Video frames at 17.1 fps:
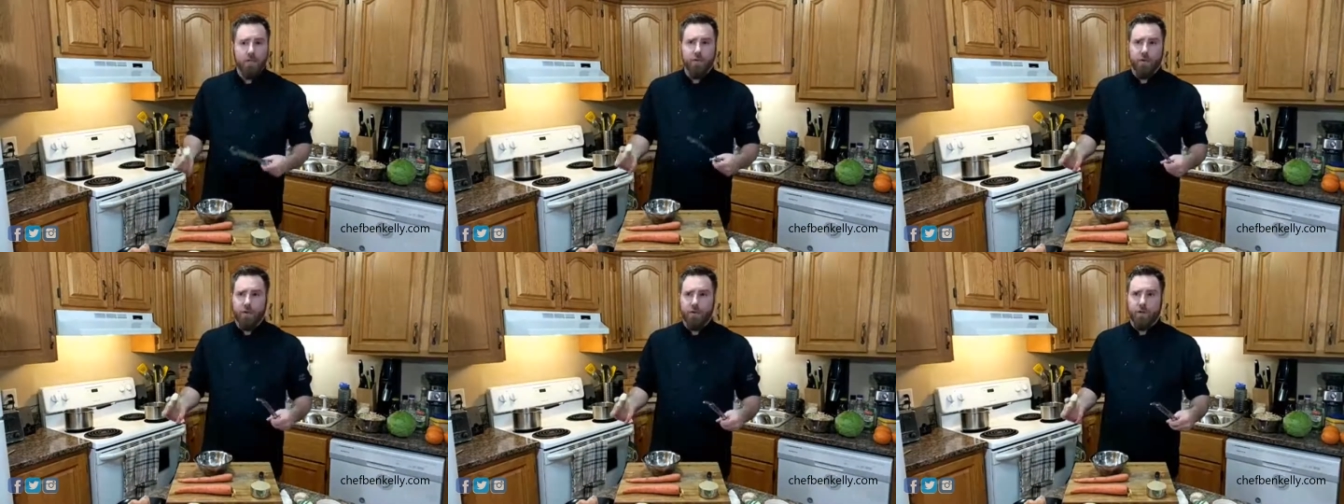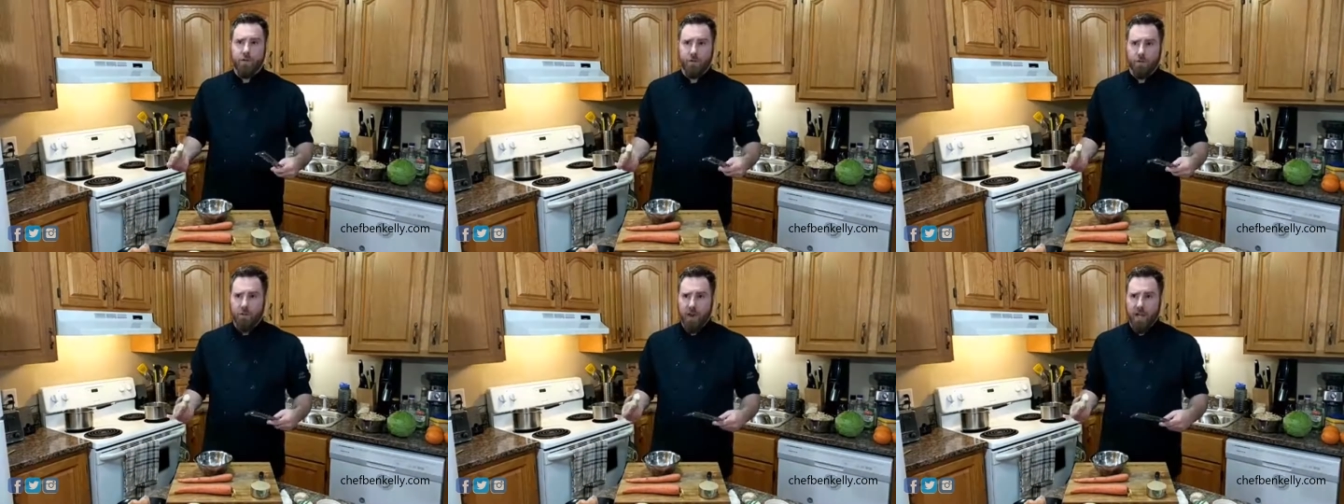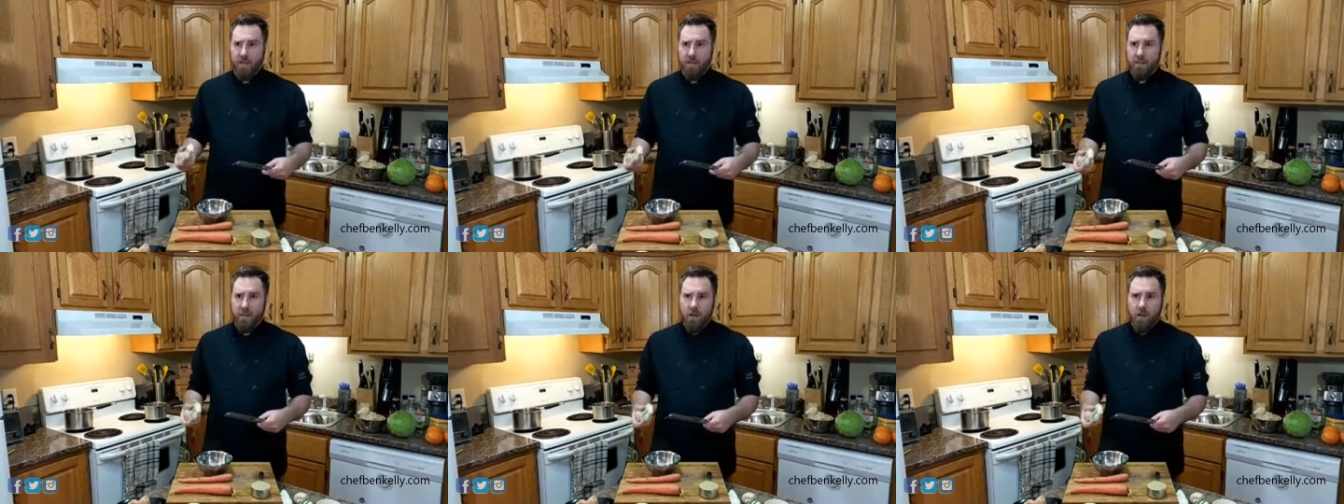So I'm going to
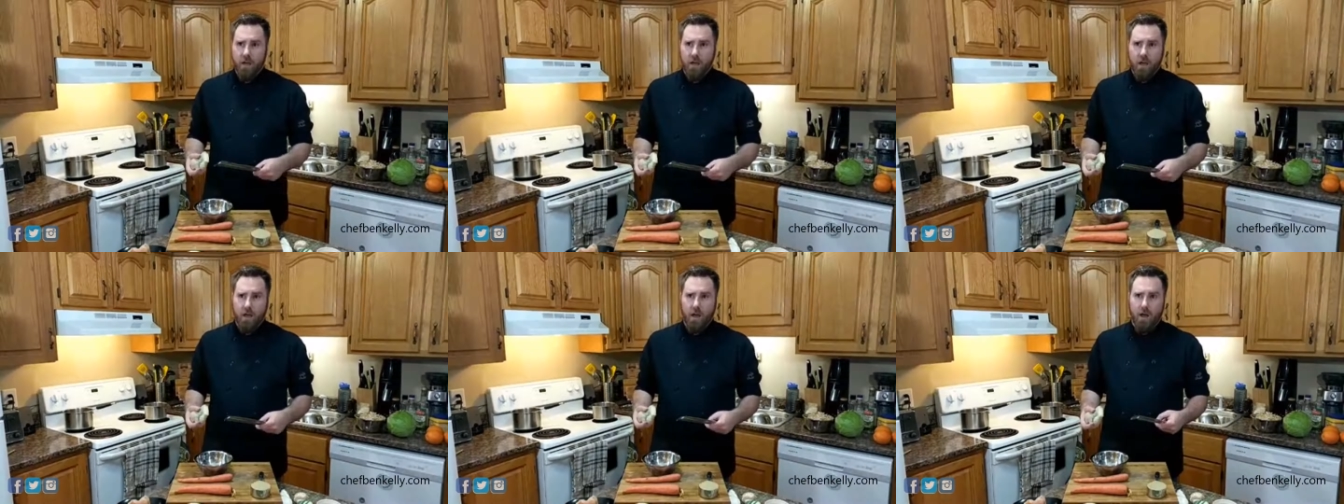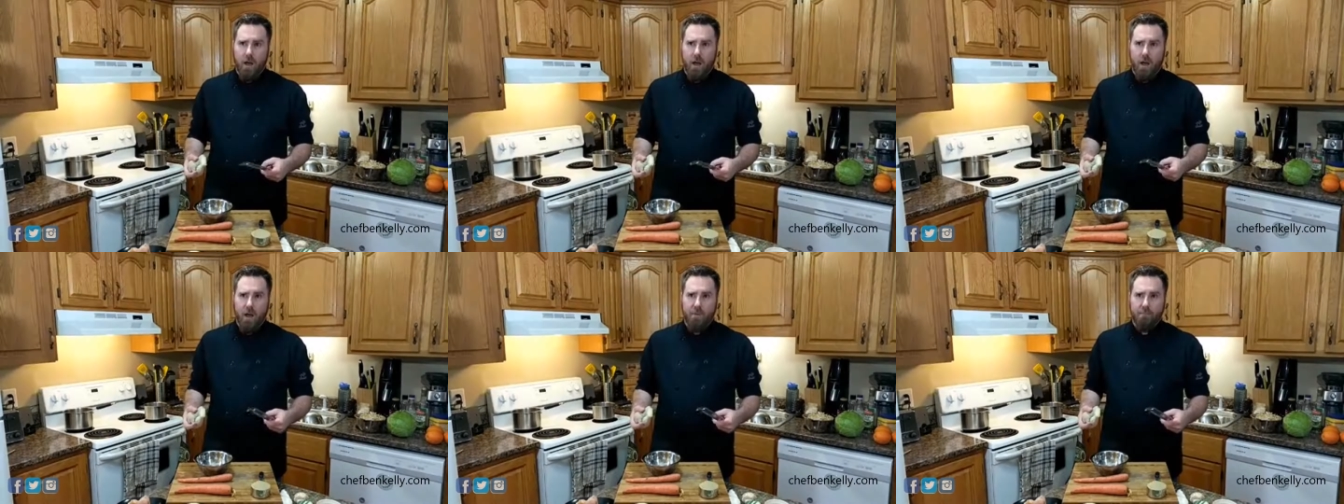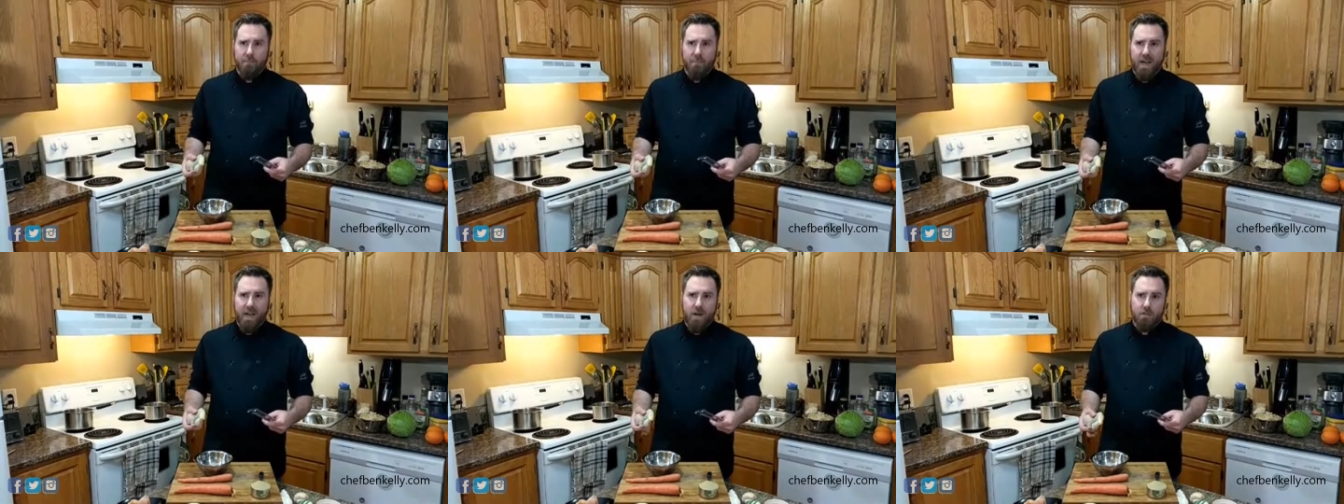grate
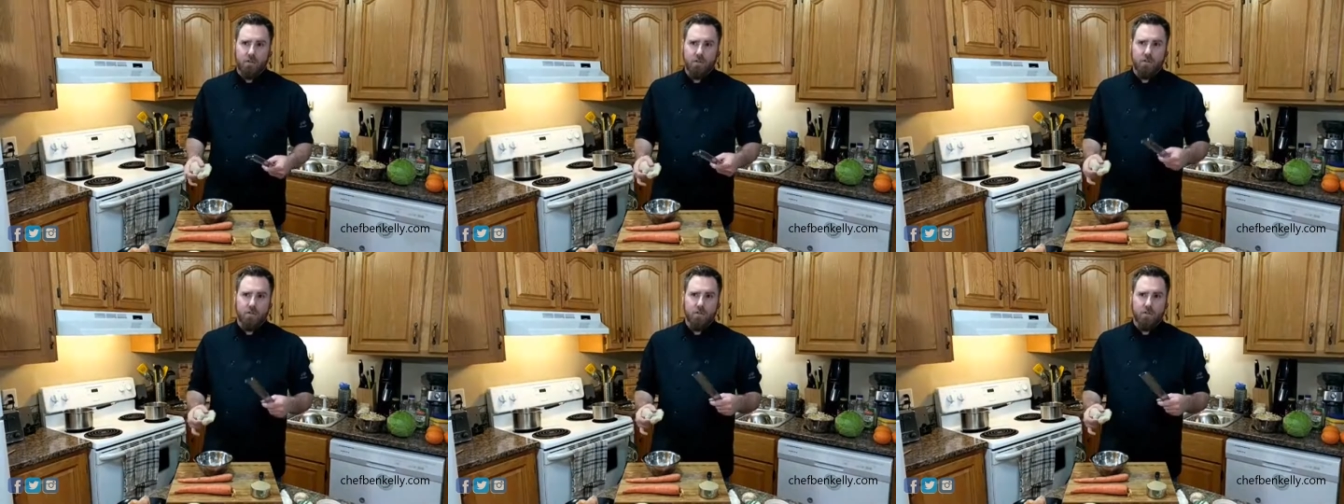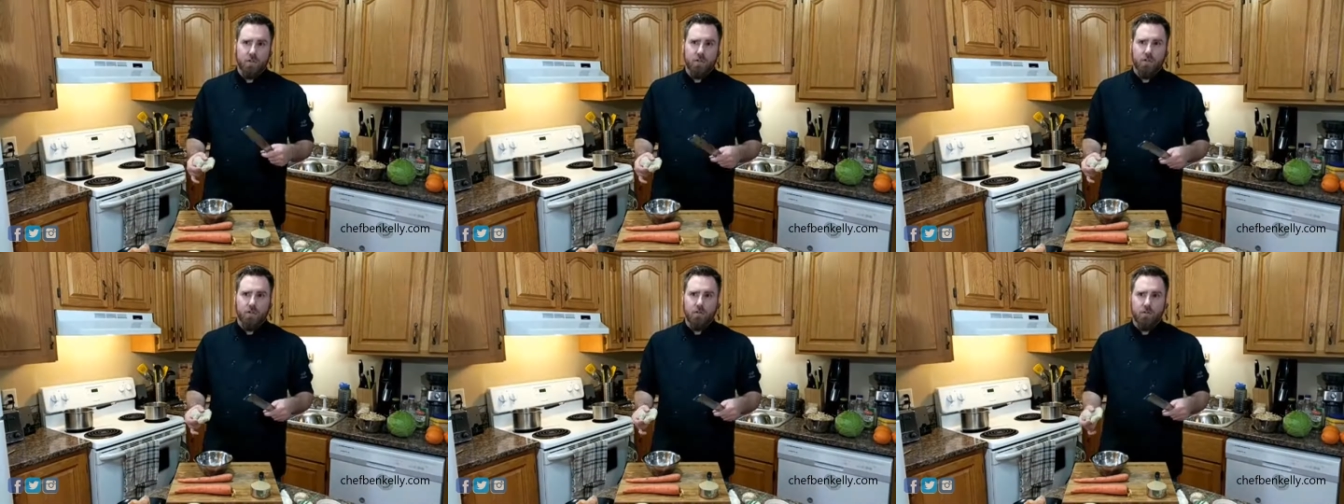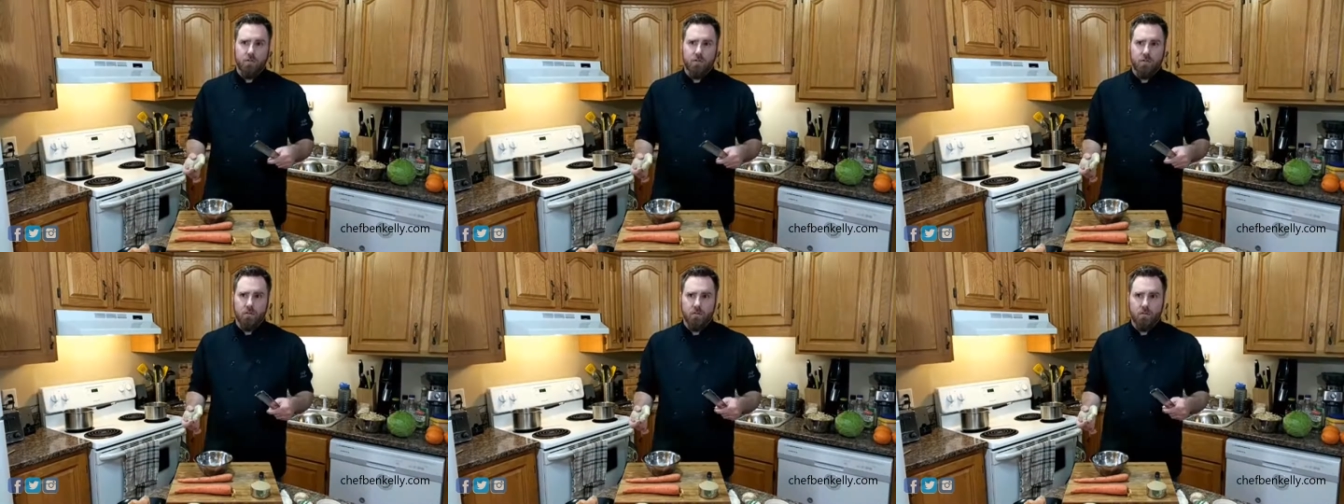about
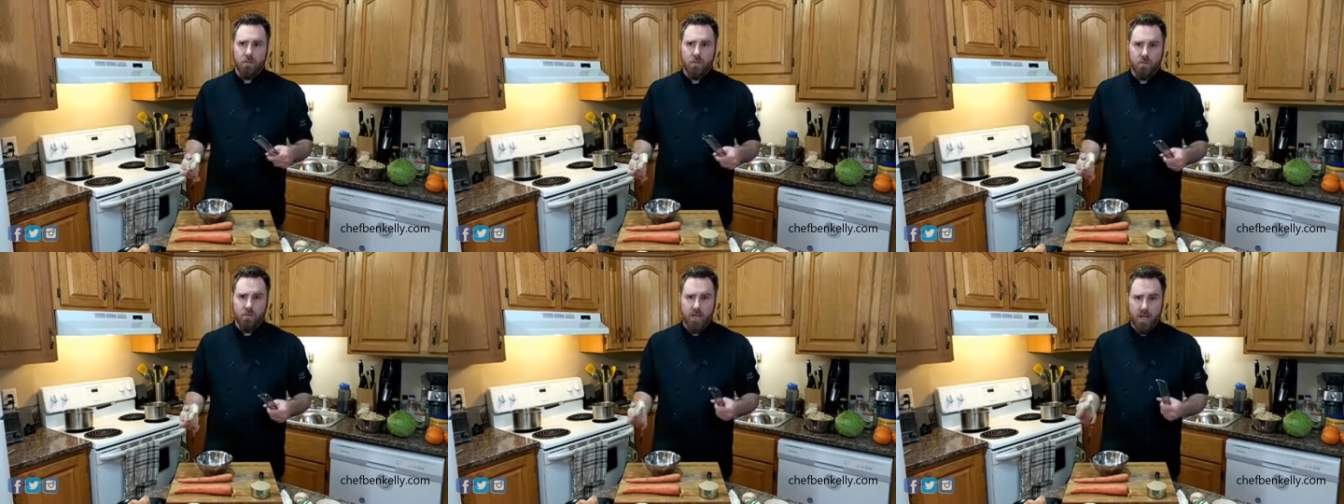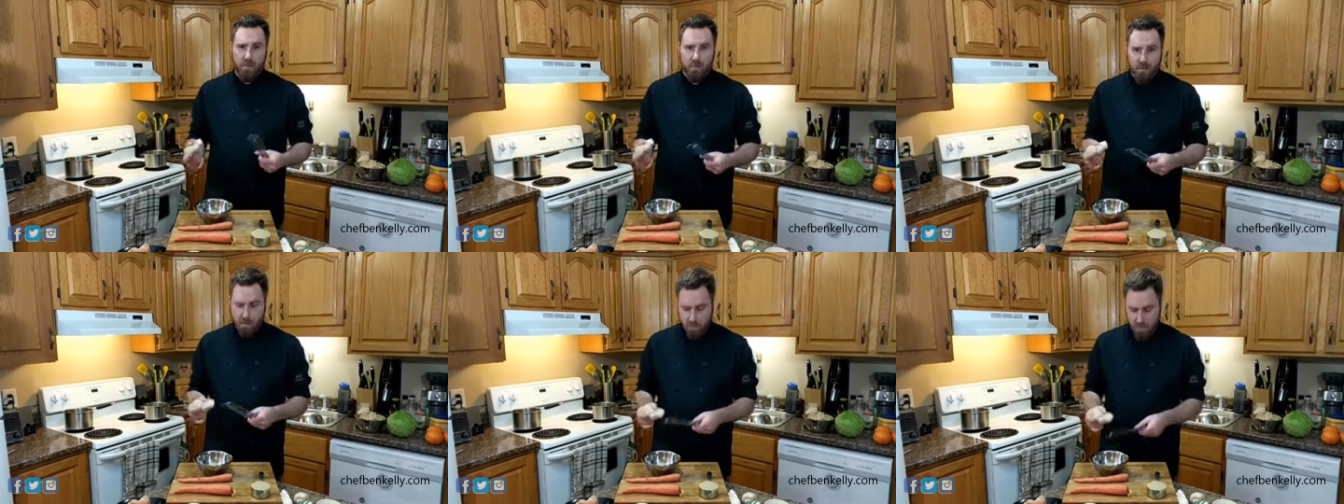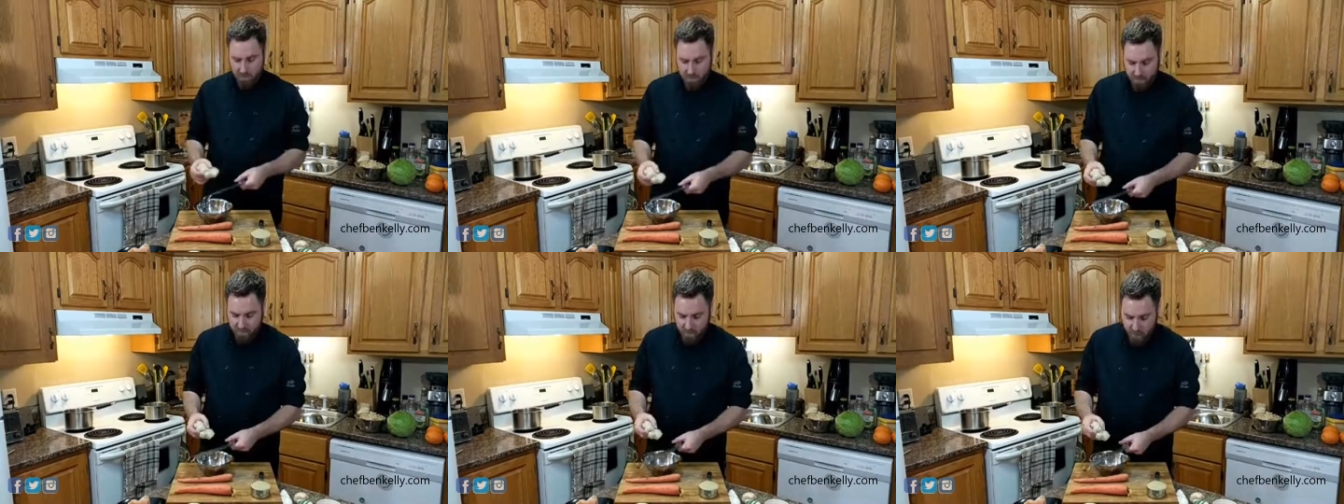2
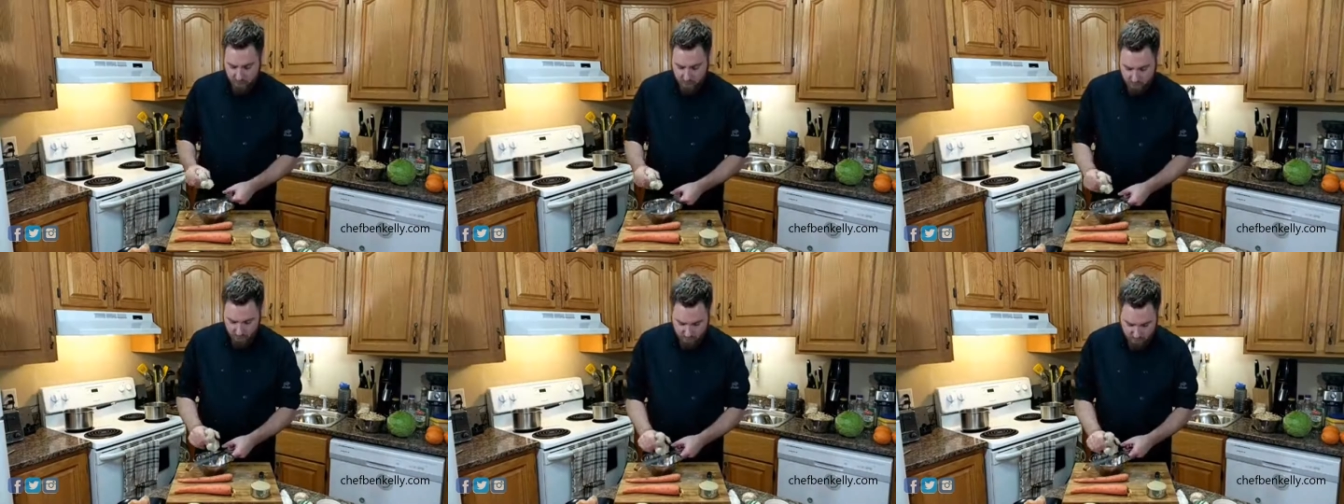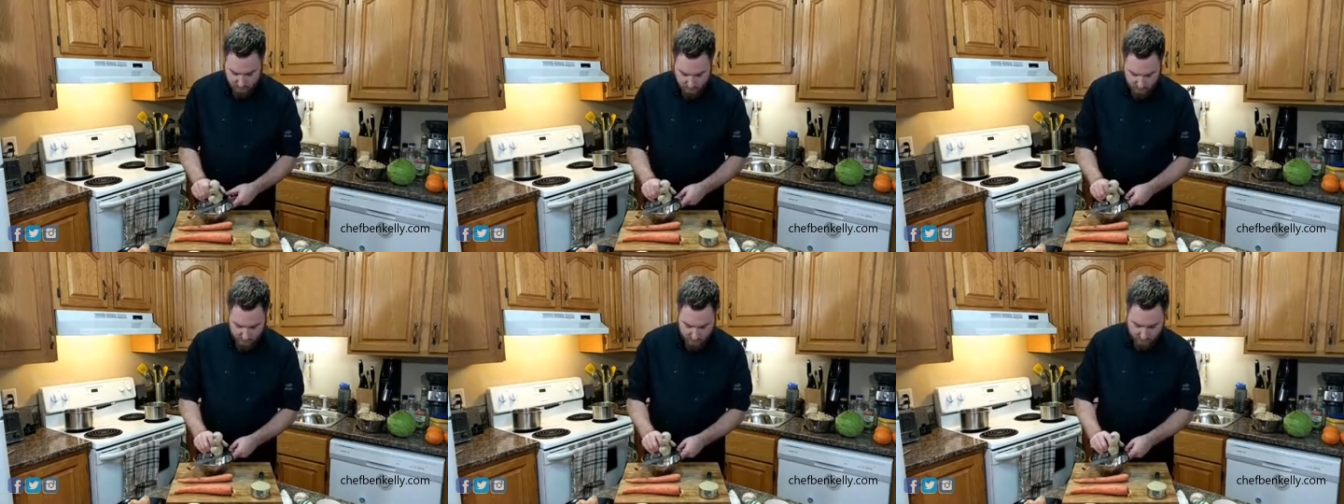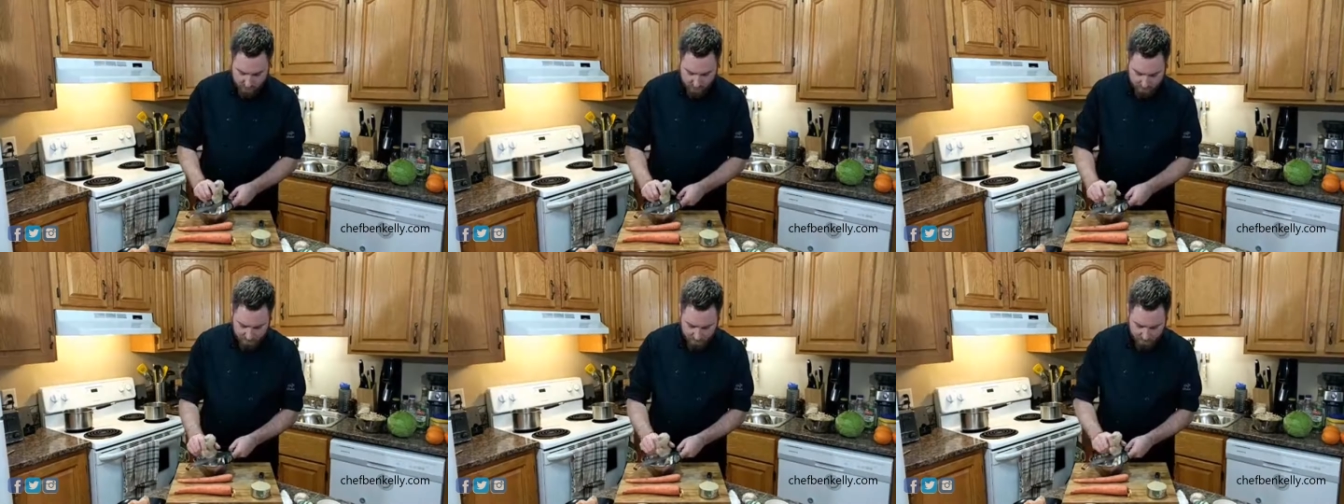tablespoons of ginger,
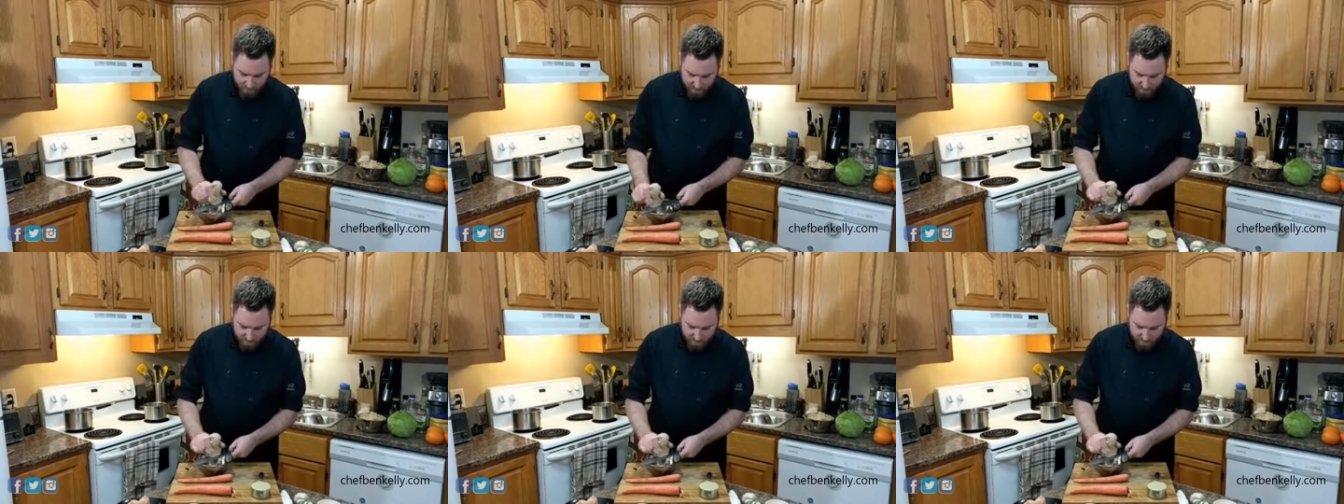okay?